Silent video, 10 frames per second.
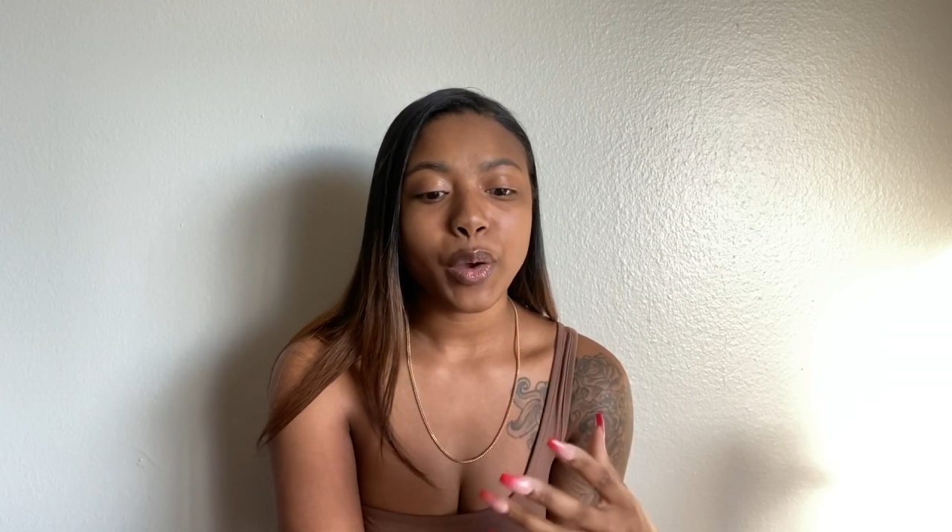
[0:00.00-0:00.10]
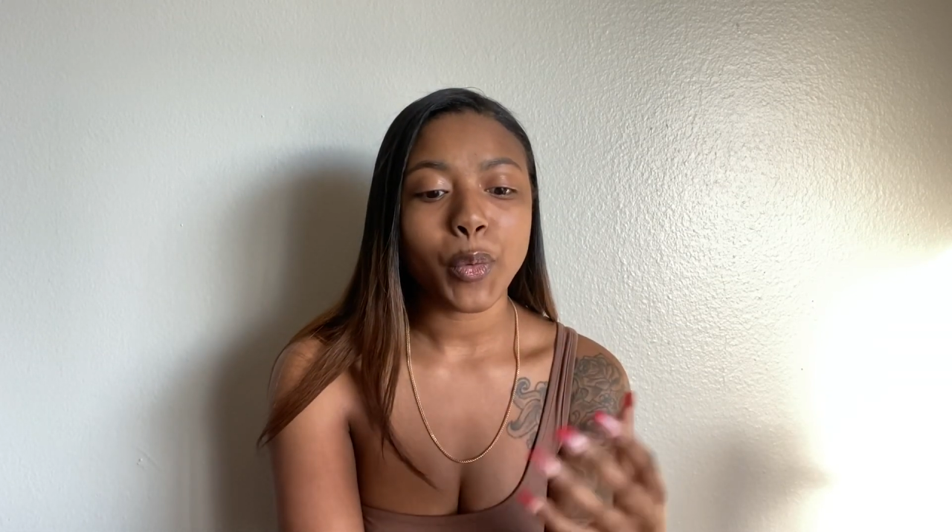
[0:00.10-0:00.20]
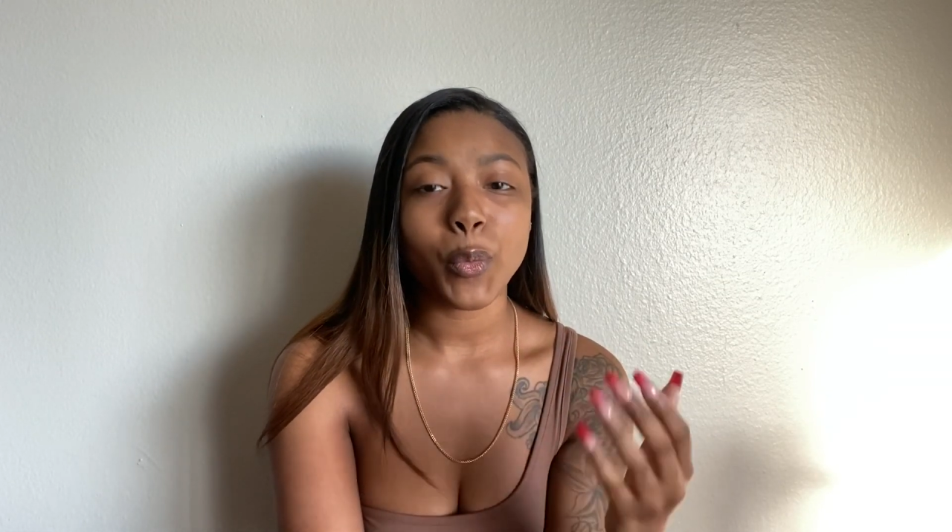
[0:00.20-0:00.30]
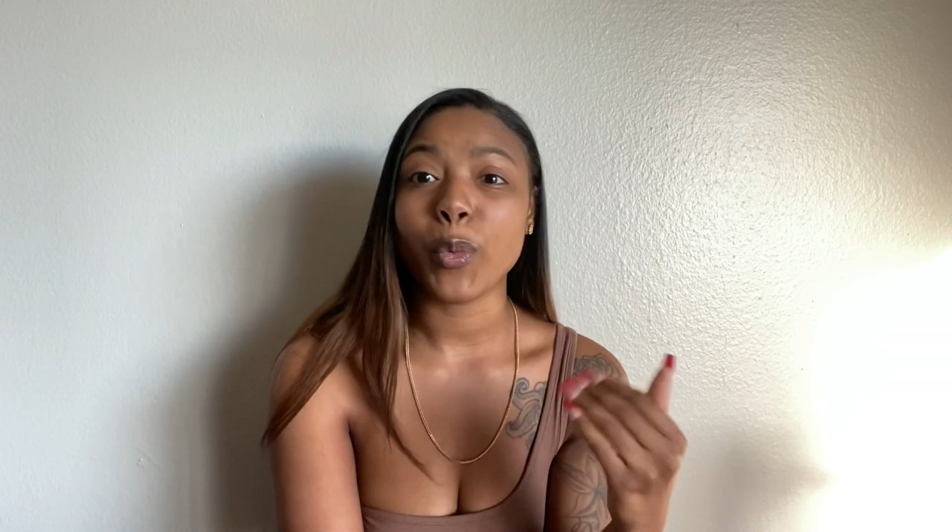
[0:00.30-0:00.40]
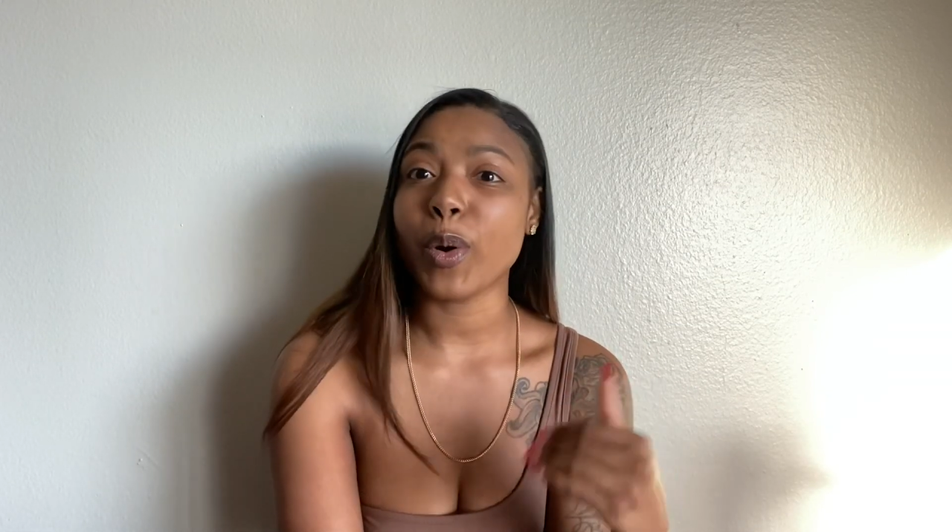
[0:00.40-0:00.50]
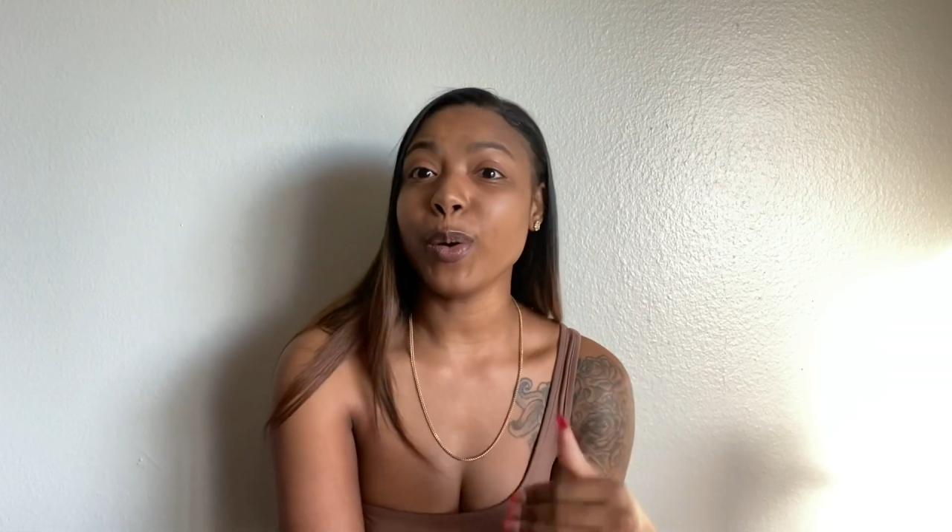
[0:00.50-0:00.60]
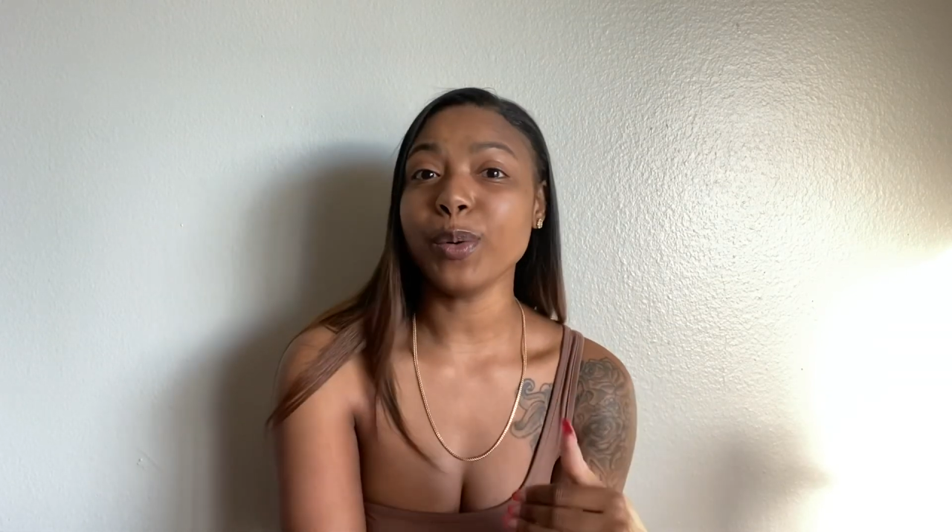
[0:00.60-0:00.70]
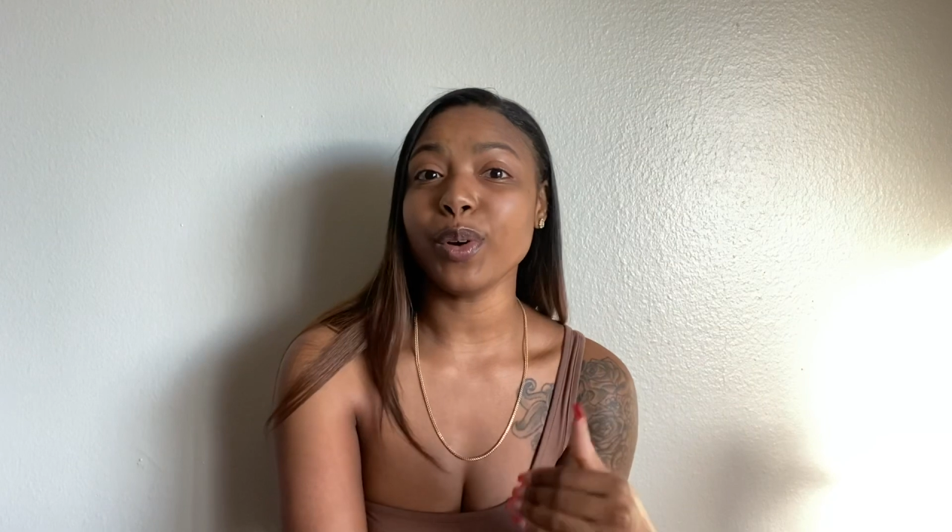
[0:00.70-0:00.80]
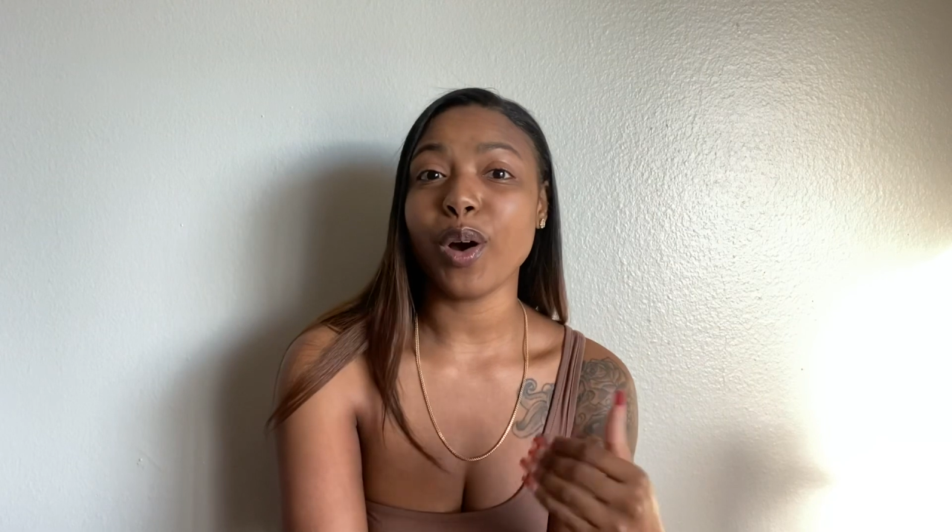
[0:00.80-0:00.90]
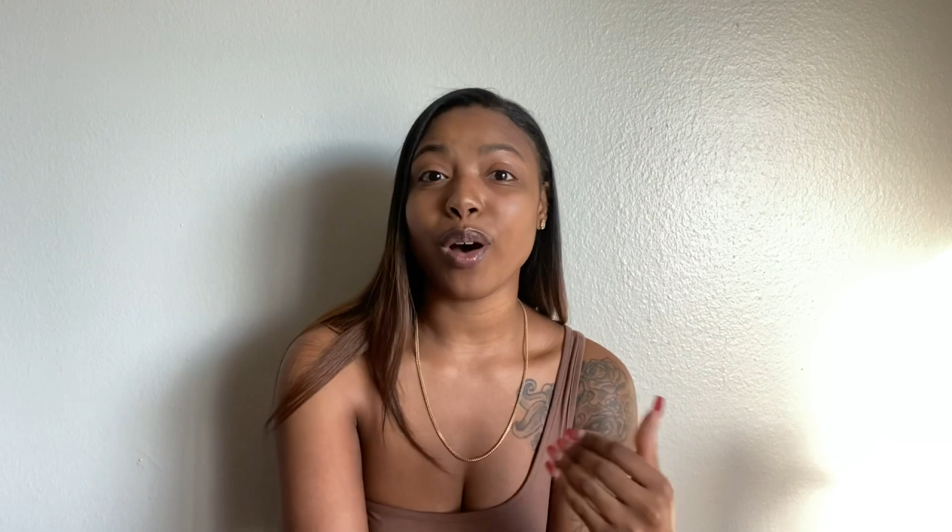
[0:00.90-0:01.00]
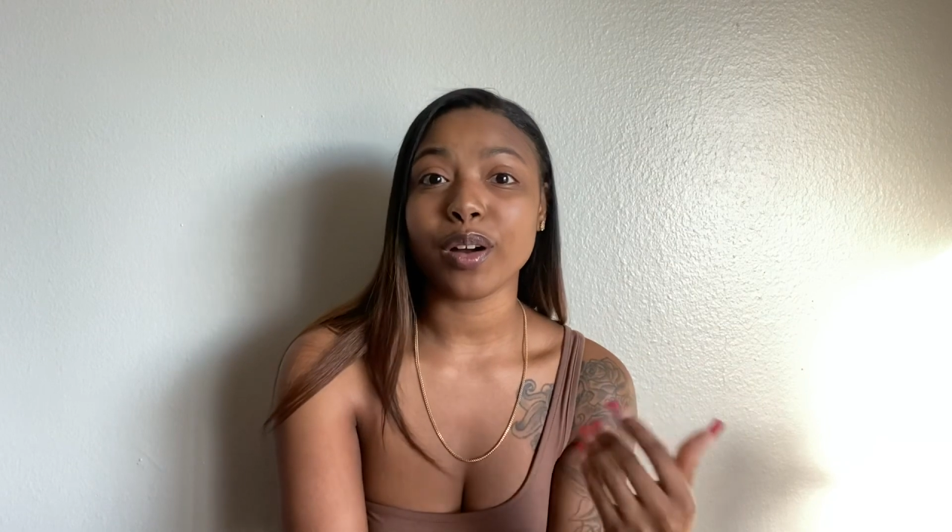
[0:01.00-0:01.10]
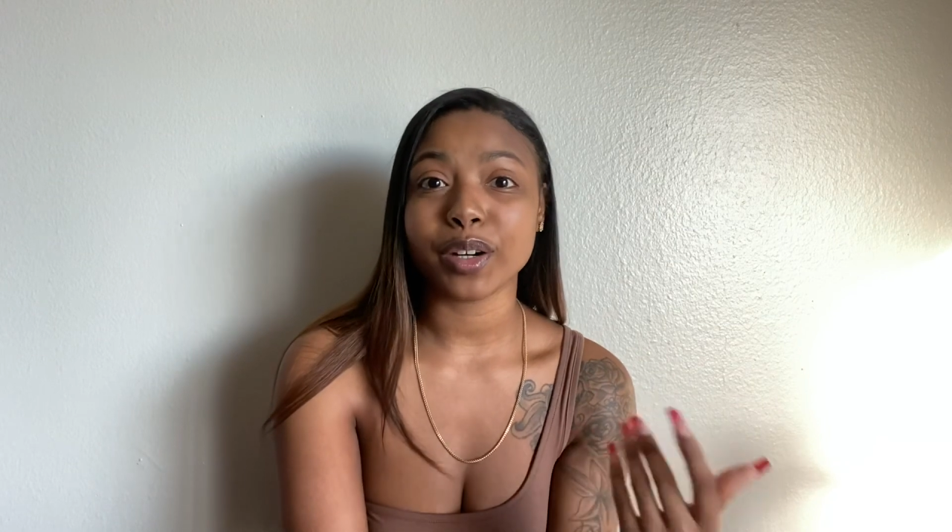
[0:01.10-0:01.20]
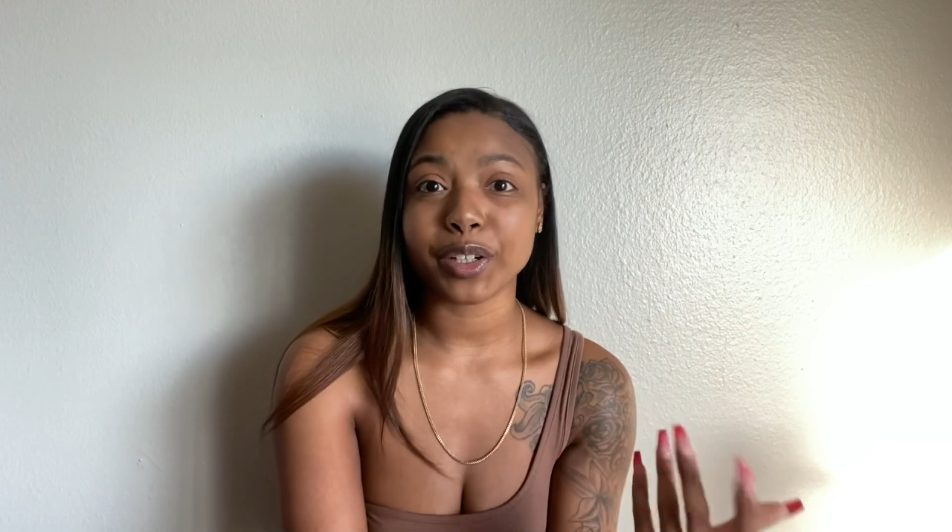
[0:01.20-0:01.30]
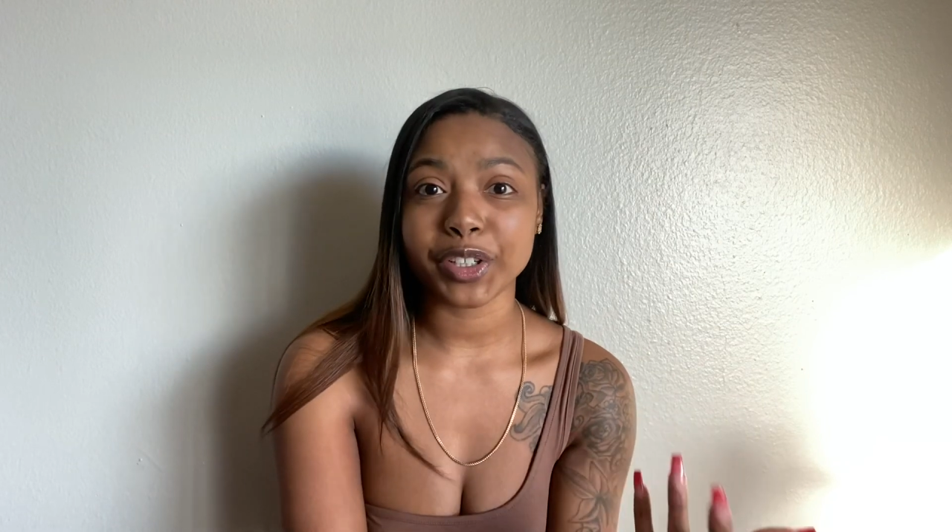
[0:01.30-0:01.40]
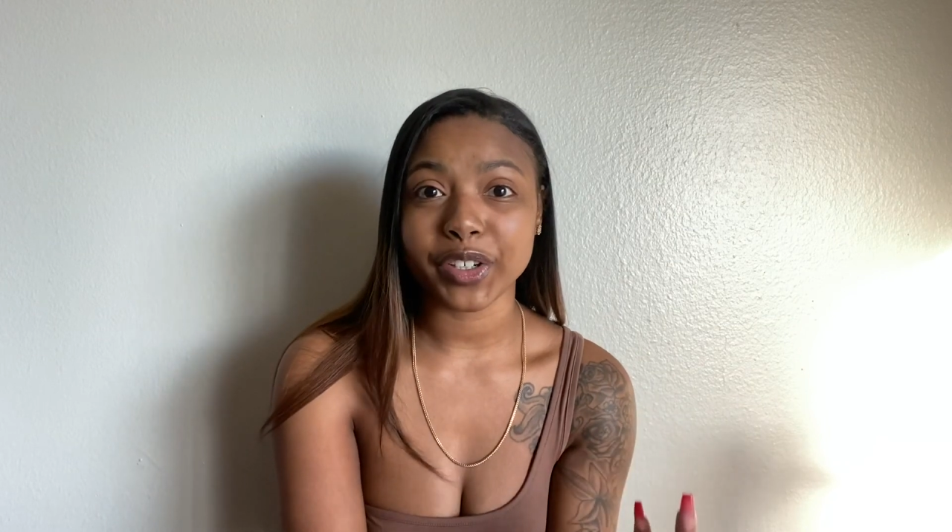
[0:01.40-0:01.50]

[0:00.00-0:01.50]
won't call her